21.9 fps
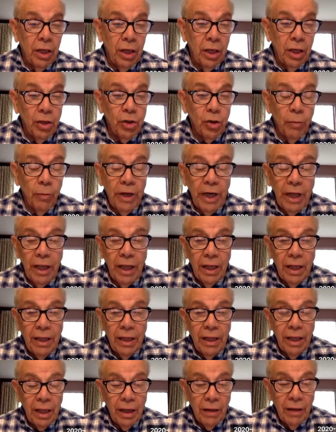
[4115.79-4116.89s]
issue, but I
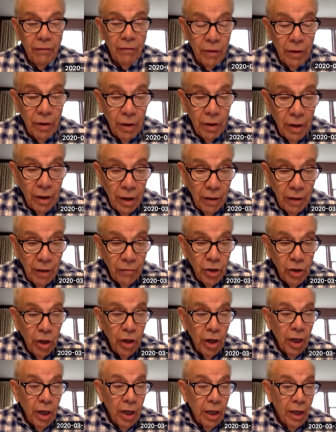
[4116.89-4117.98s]
think I've
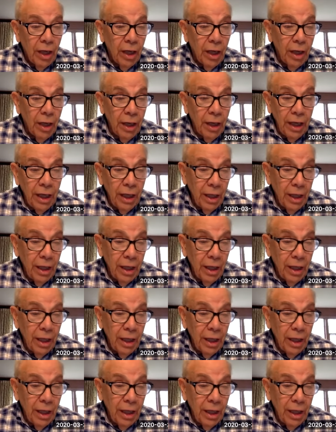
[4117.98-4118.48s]
shared. I